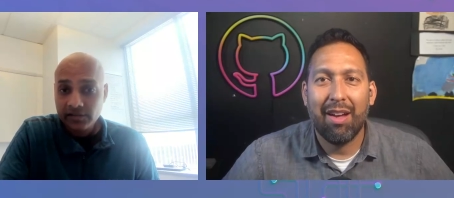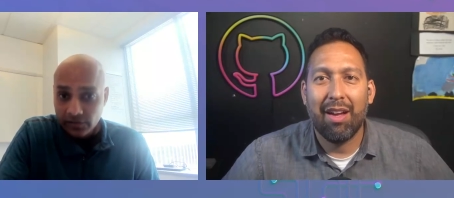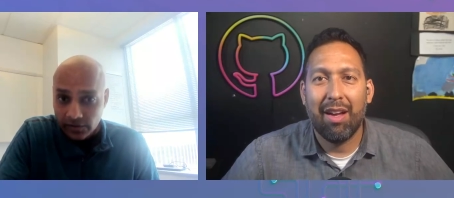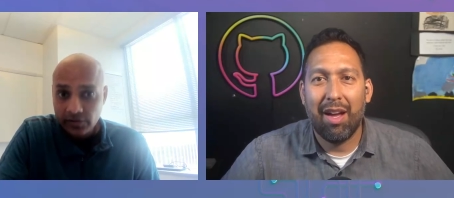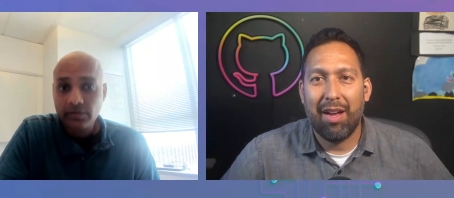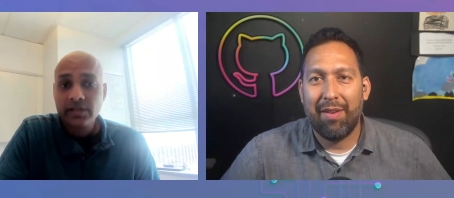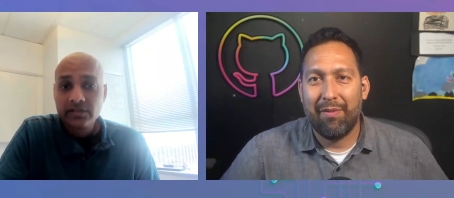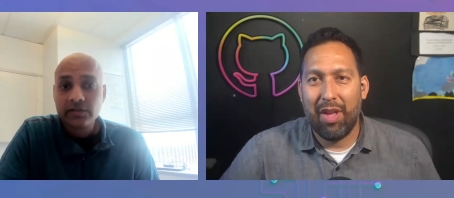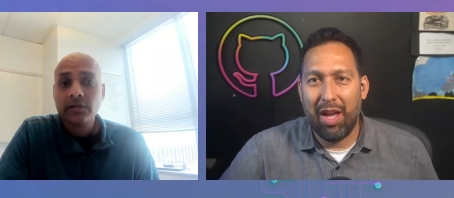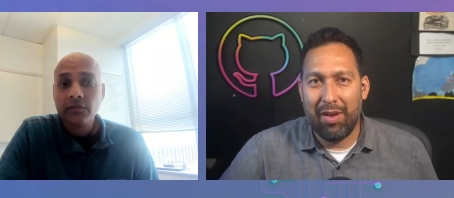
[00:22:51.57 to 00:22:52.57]
Speaker 1: Studio, right? So
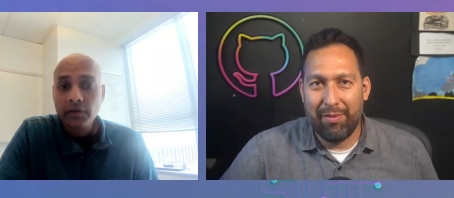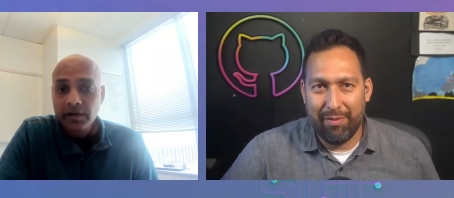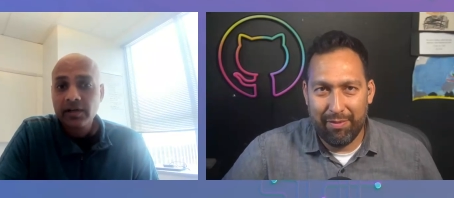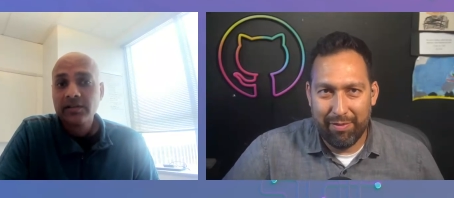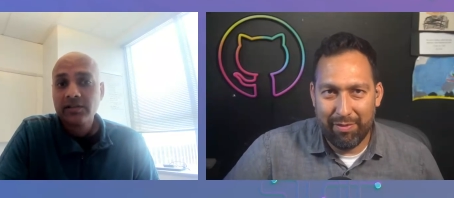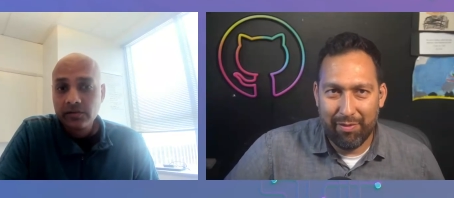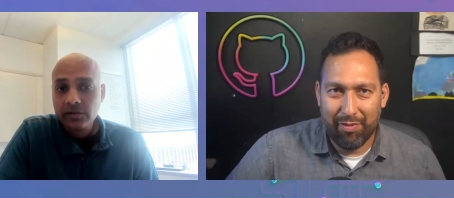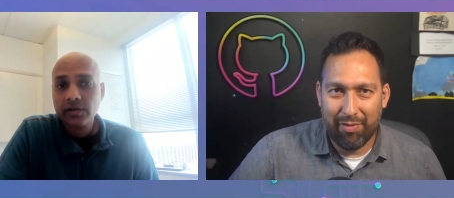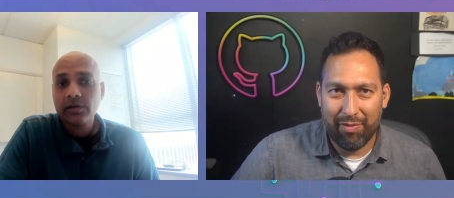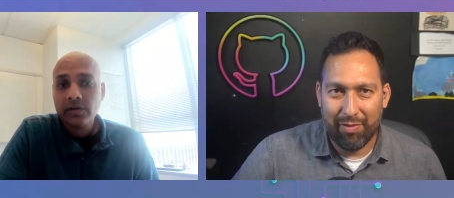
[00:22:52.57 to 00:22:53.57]
the Form Recognizer
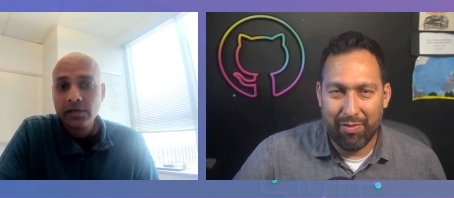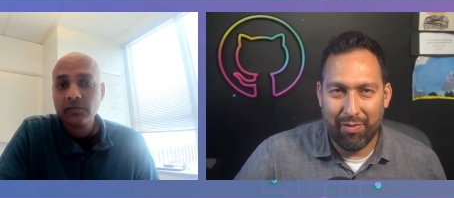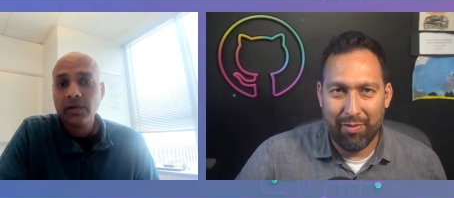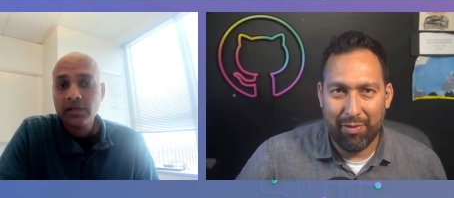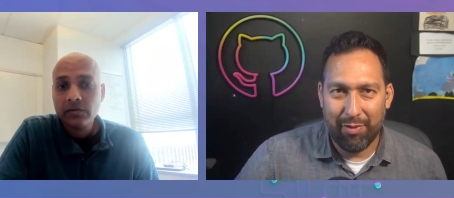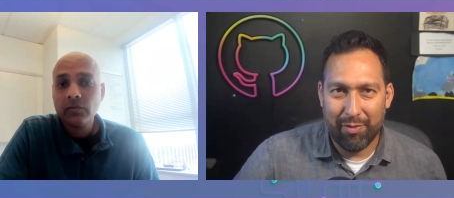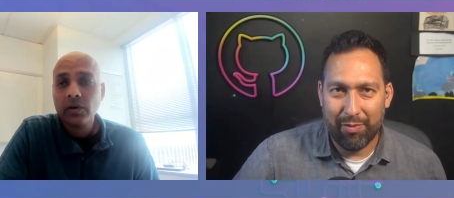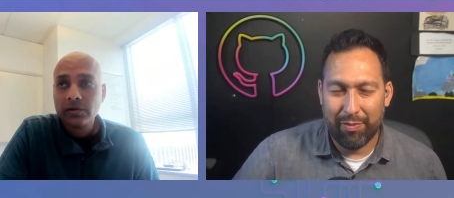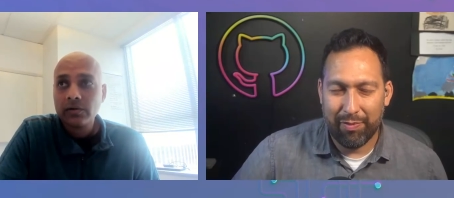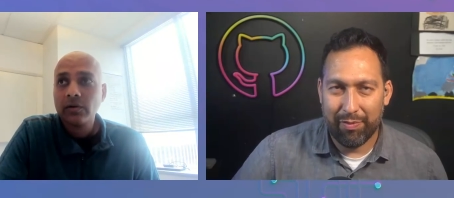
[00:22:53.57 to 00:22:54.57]
Studio is where you want
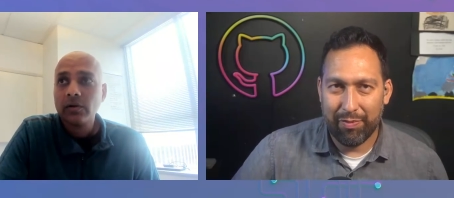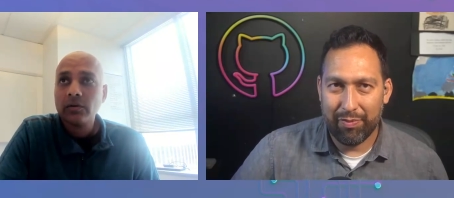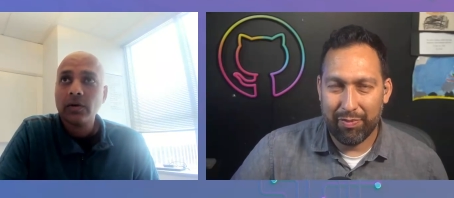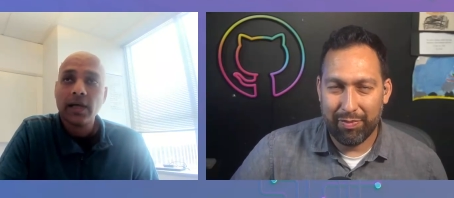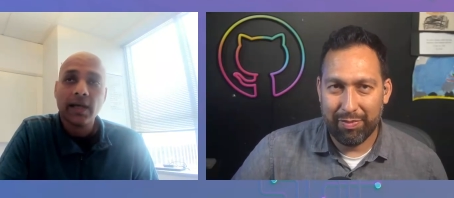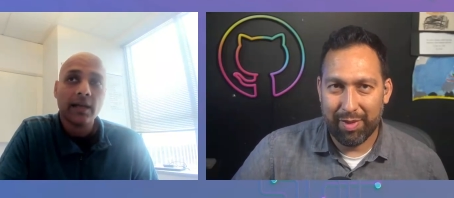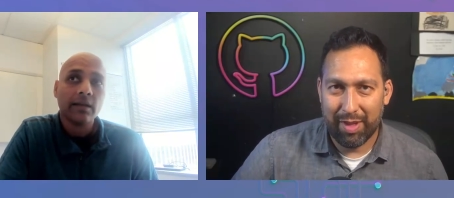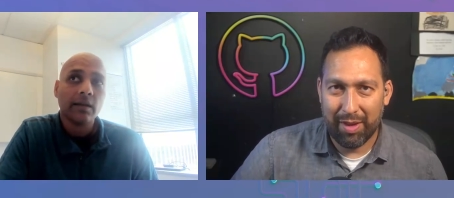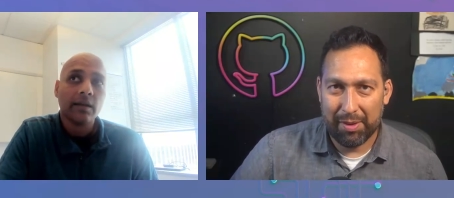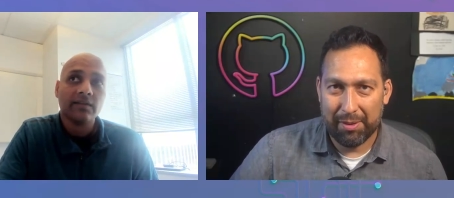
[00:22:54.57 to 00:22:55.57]
to go and
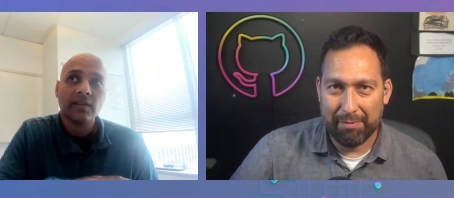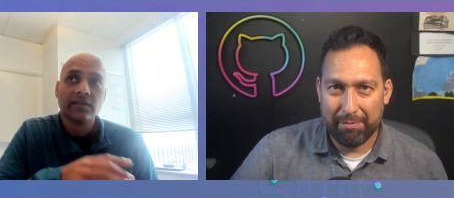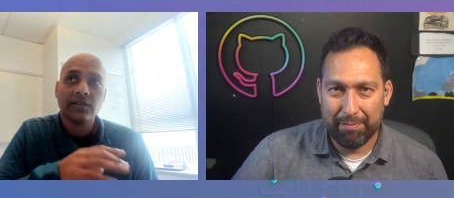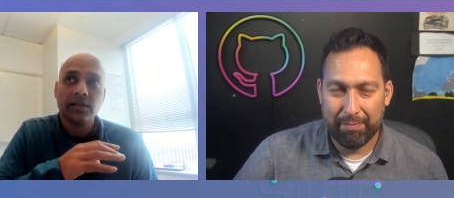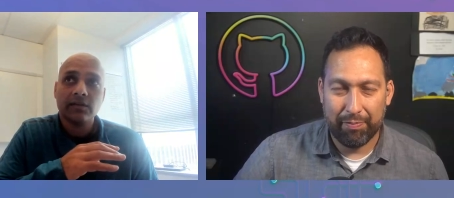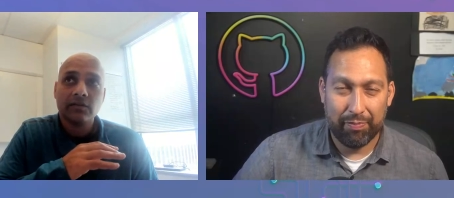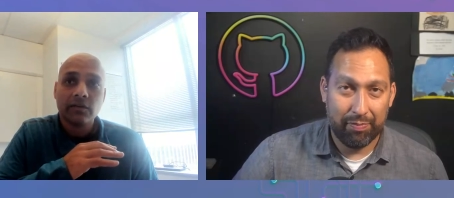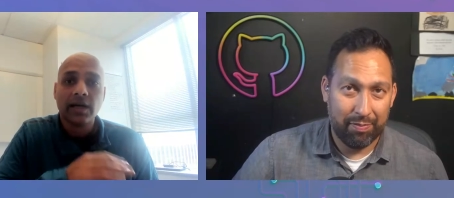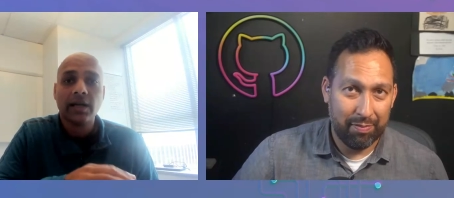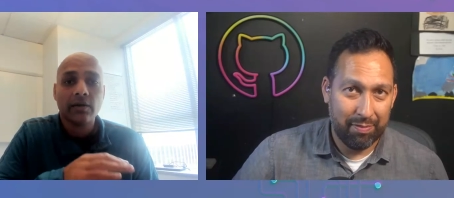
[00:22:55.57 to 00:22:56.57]
essentially
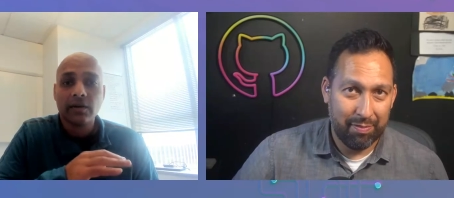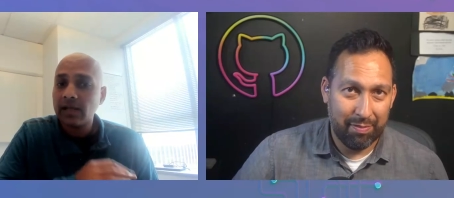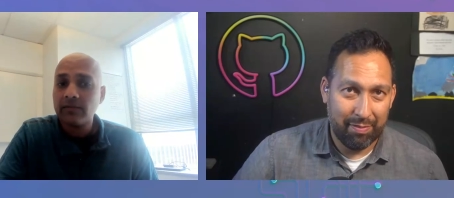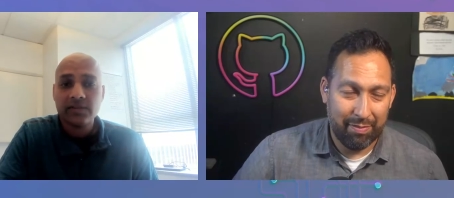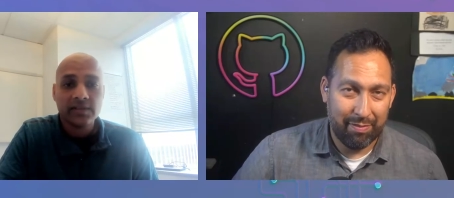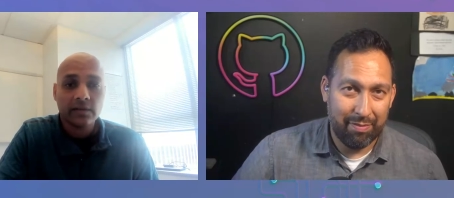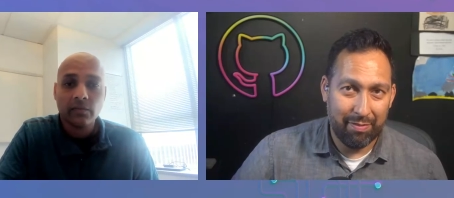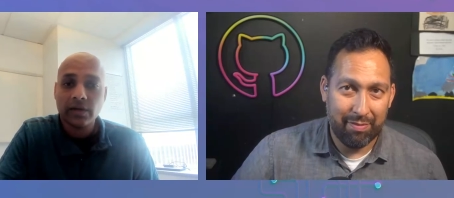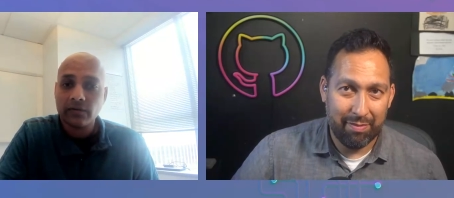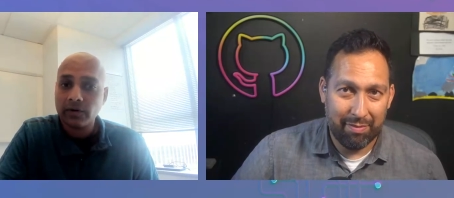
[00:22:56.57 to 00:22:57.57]
try out every single one
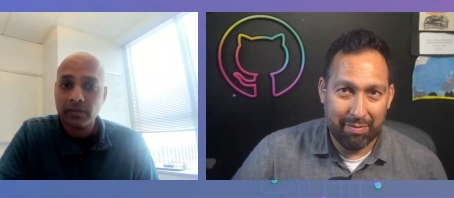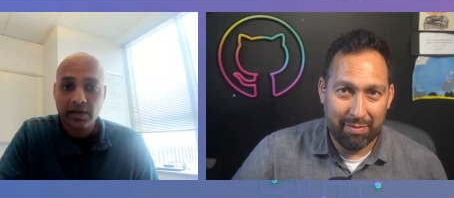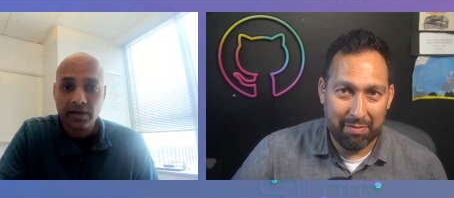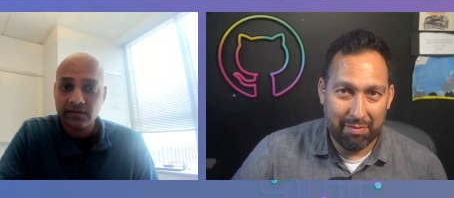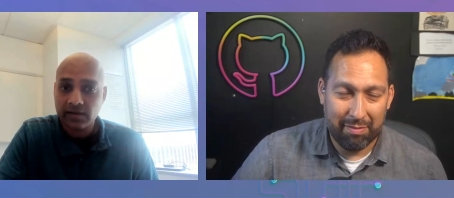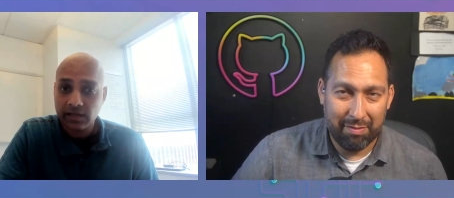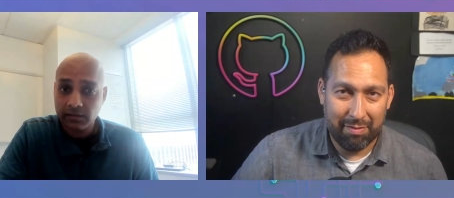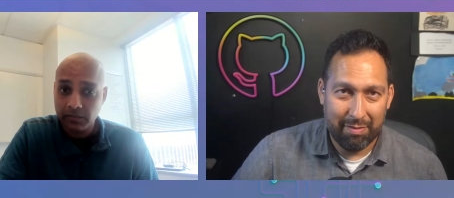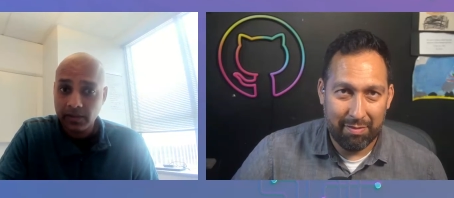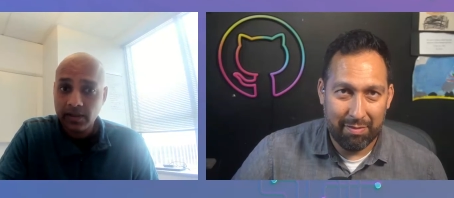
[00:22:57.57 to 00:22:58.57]
of Form Recognizer
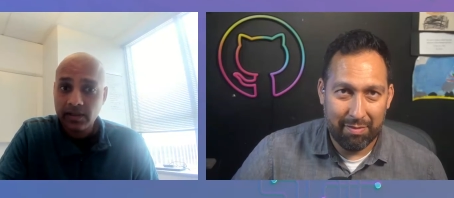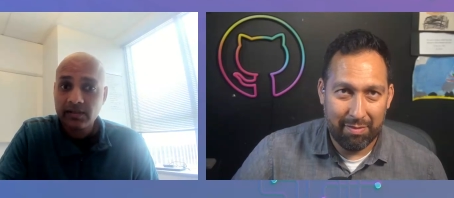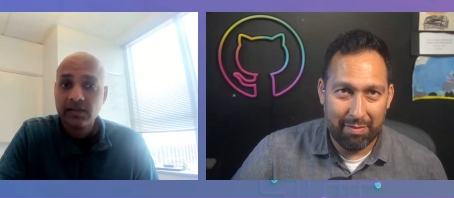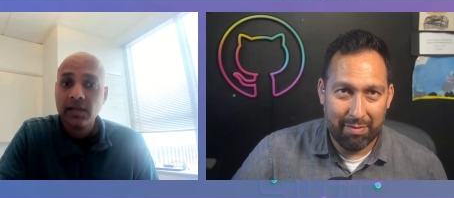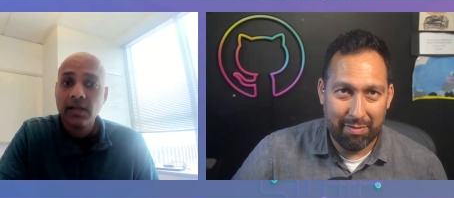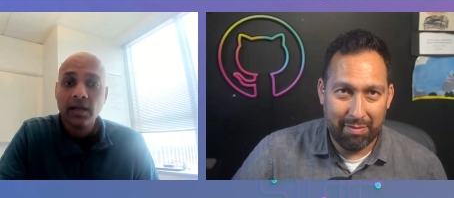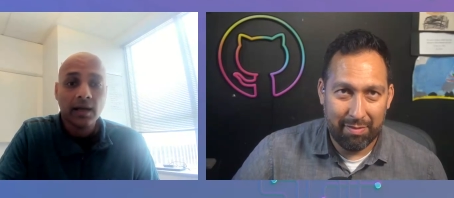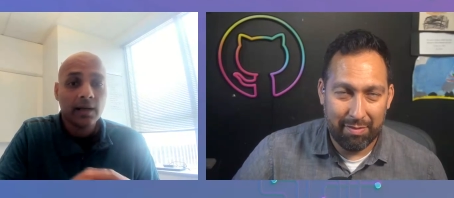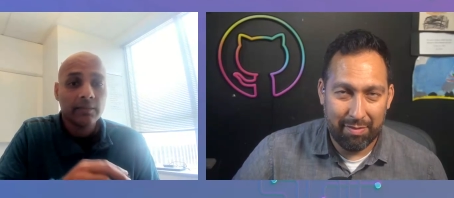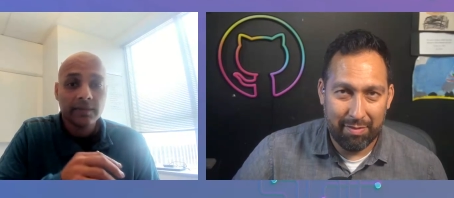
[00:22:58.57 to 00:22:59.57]
capabilities.
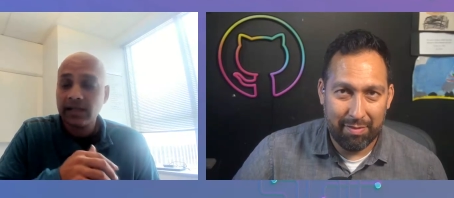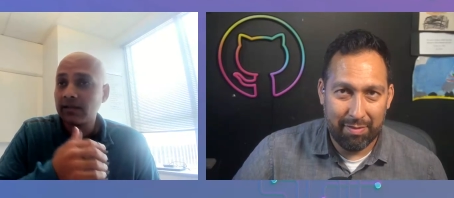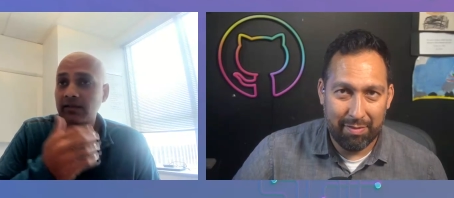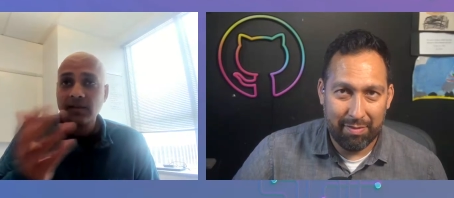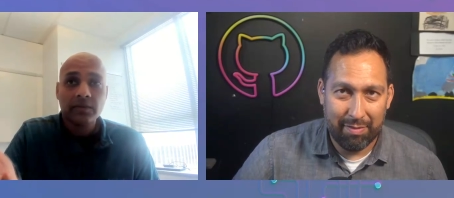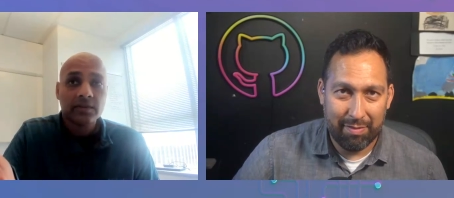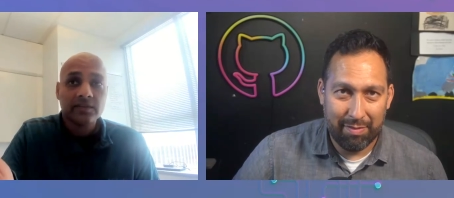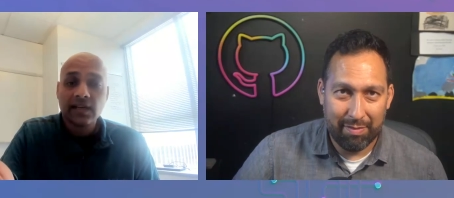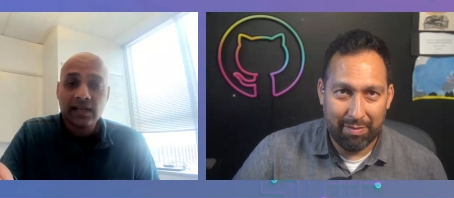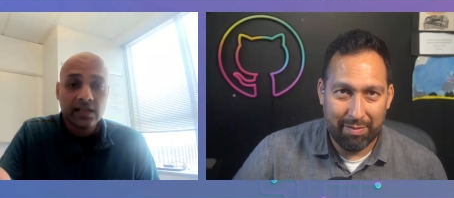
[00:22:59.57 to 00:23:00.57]
Like some of the things that
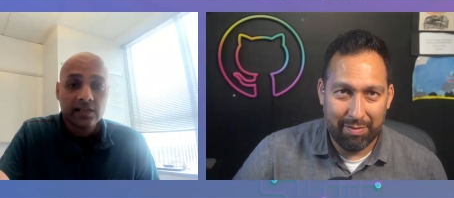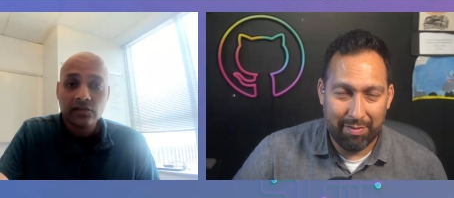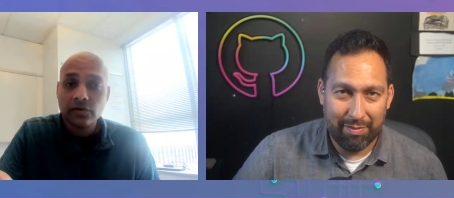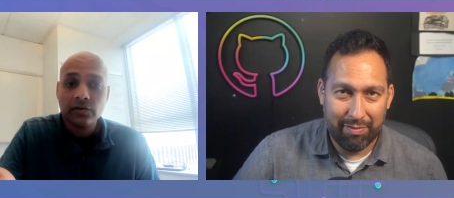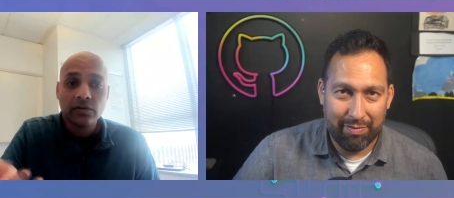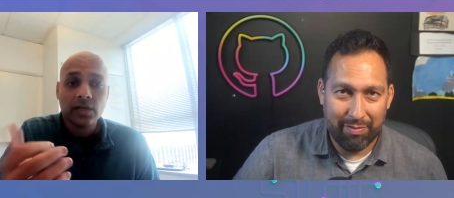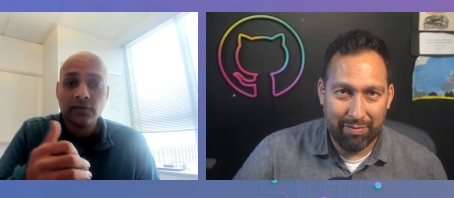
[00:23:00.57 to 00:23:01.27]
I didn't show you today,